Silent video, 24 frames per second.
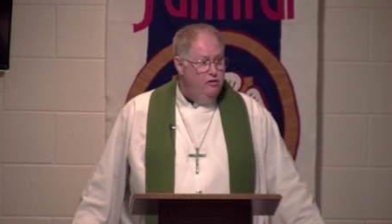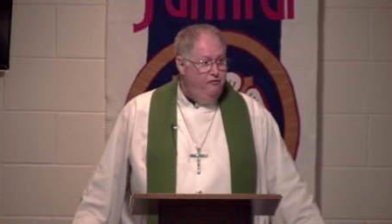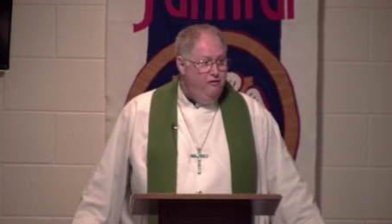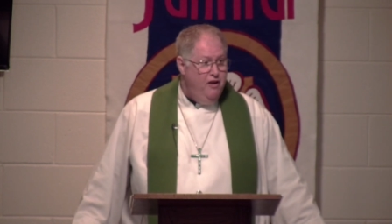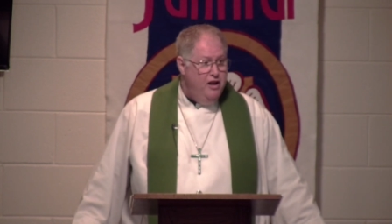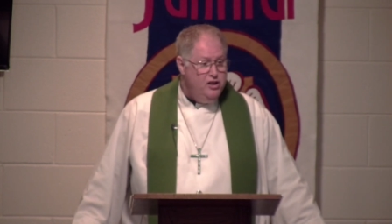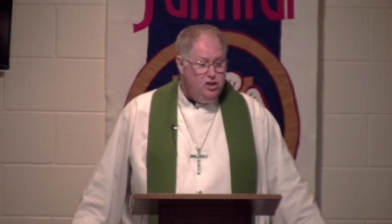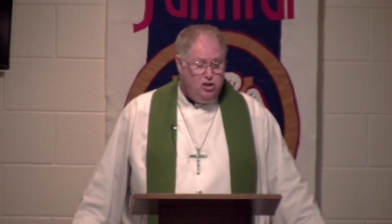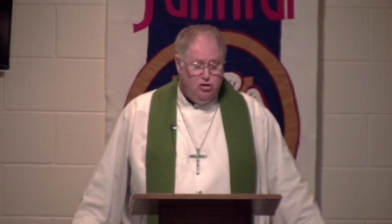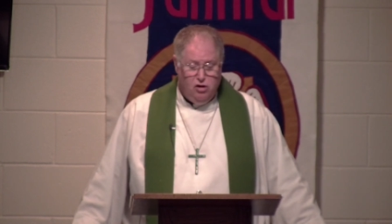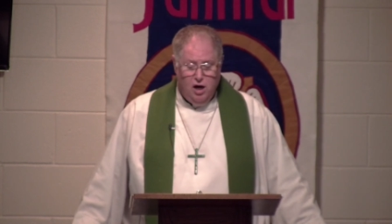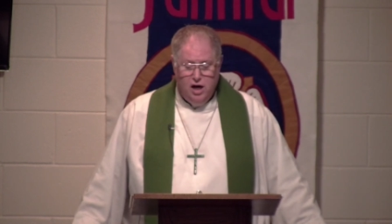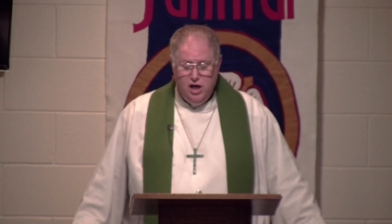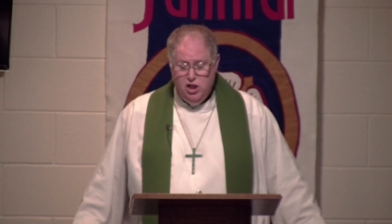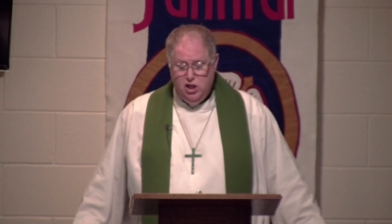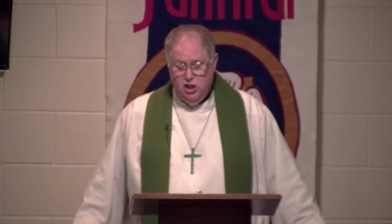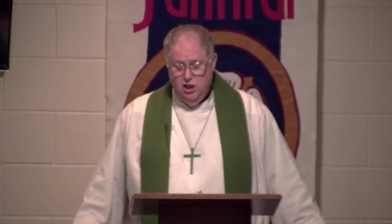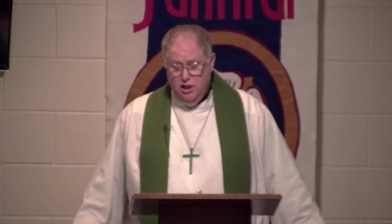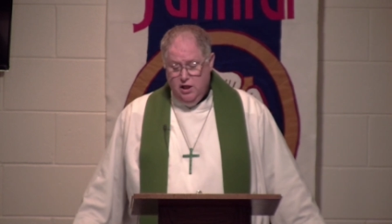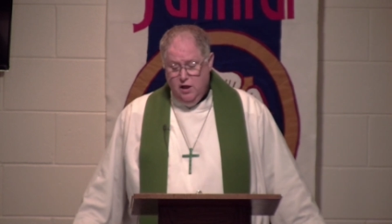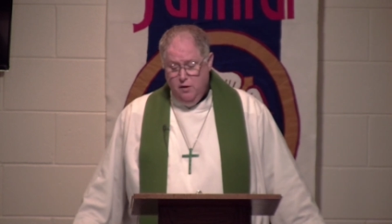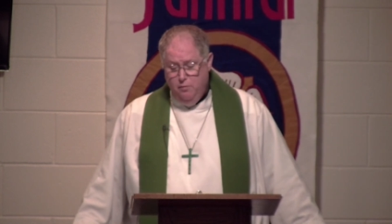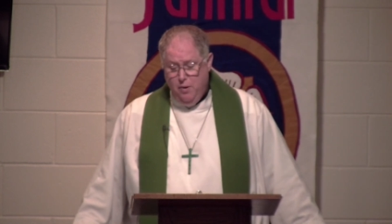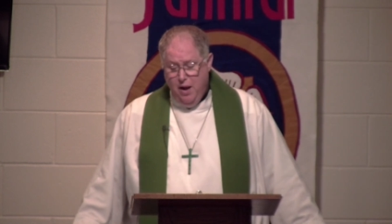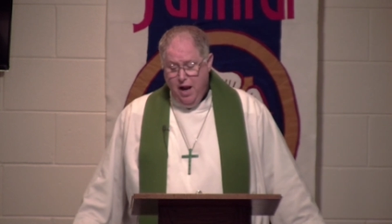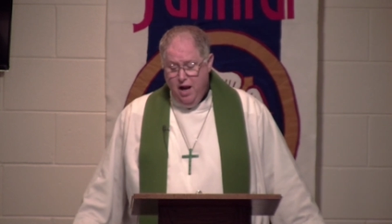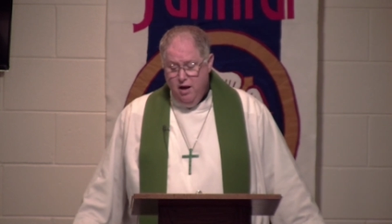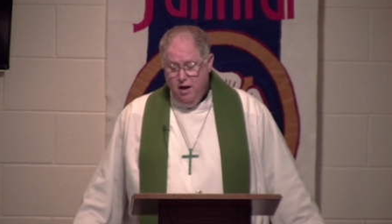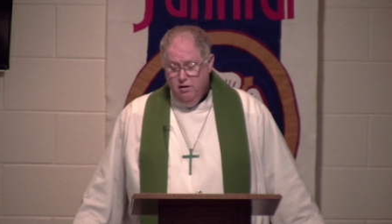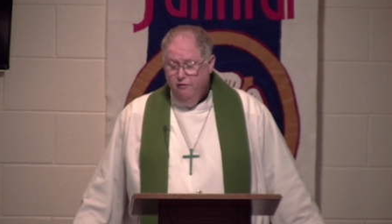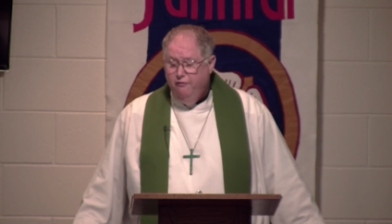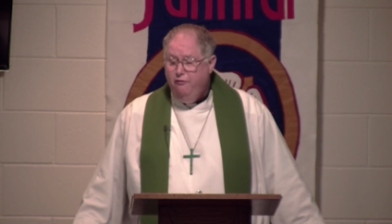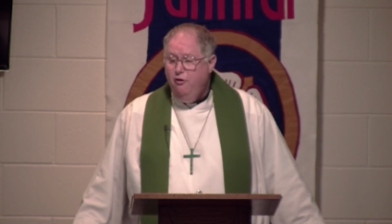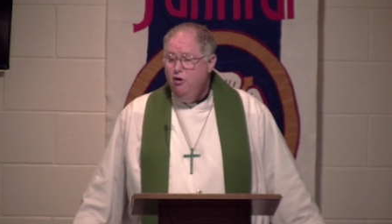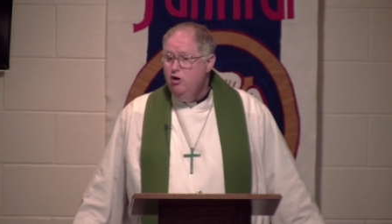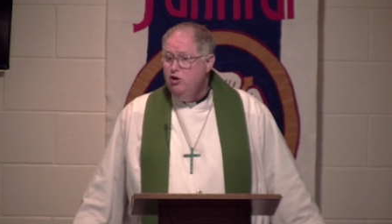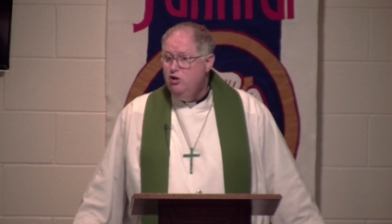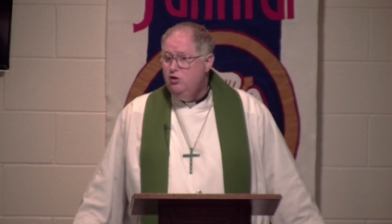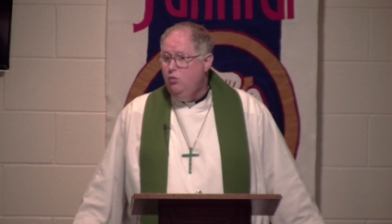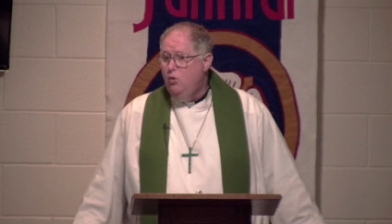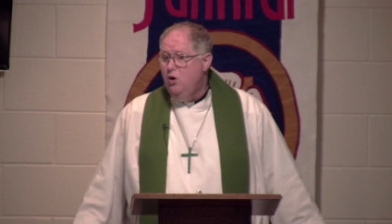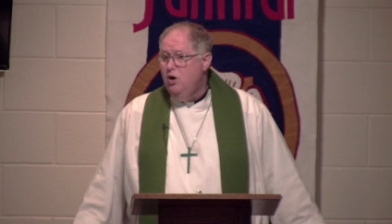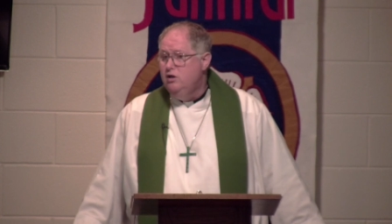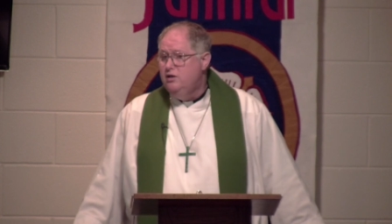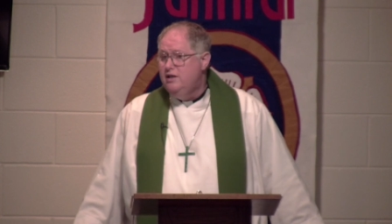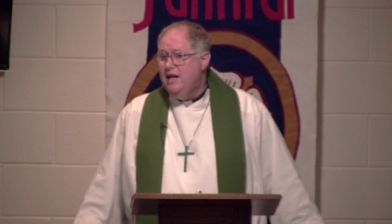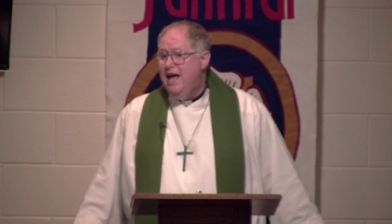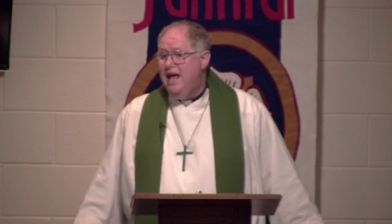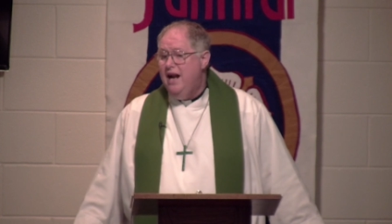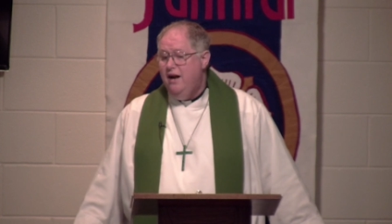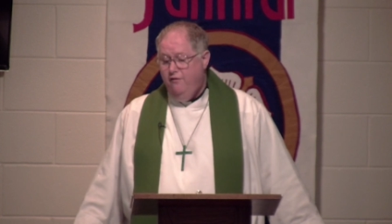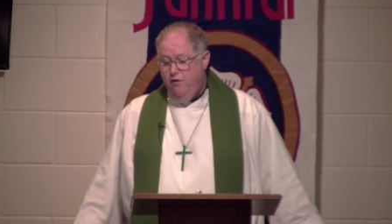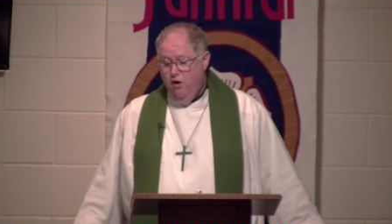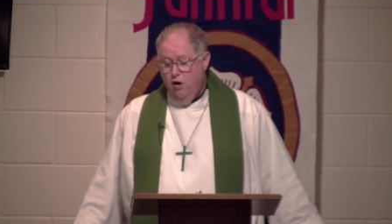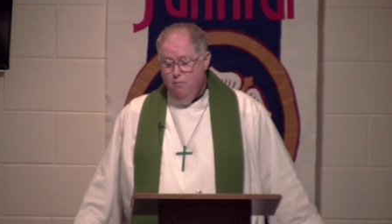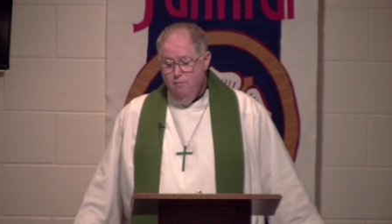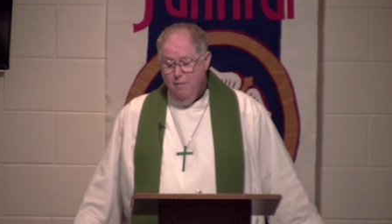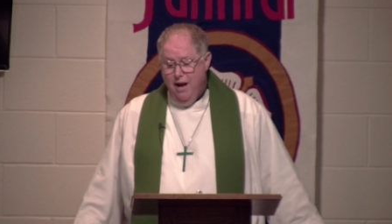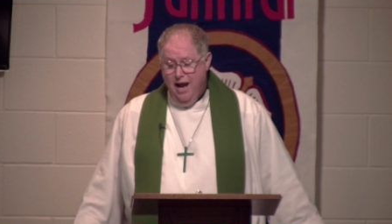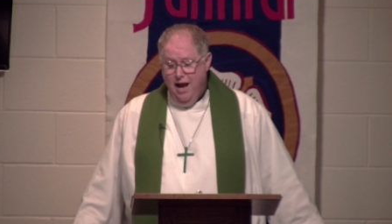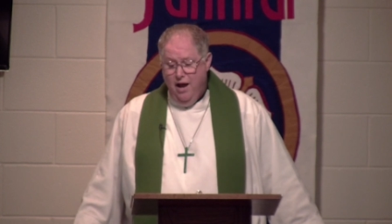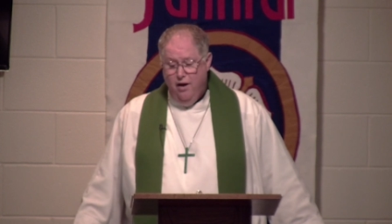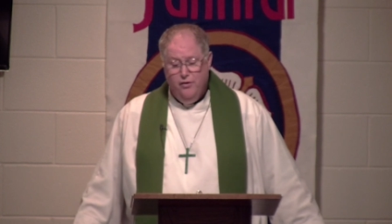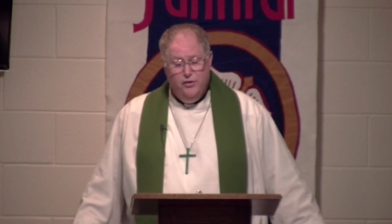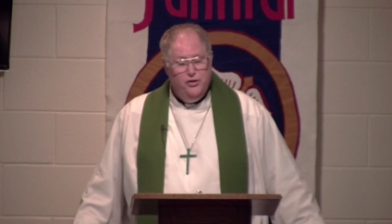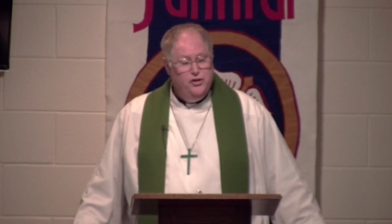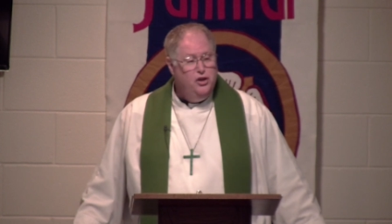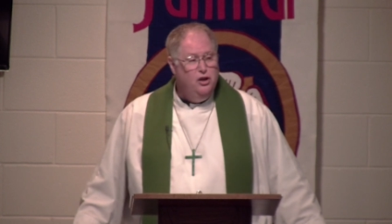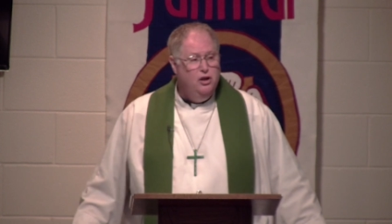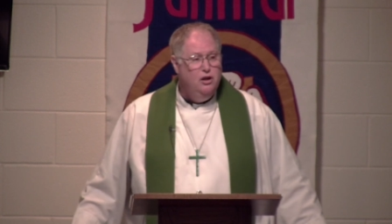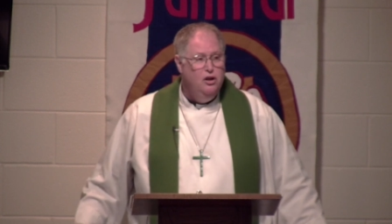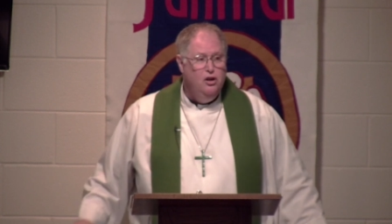frustration, and pain, the first words out of our mouths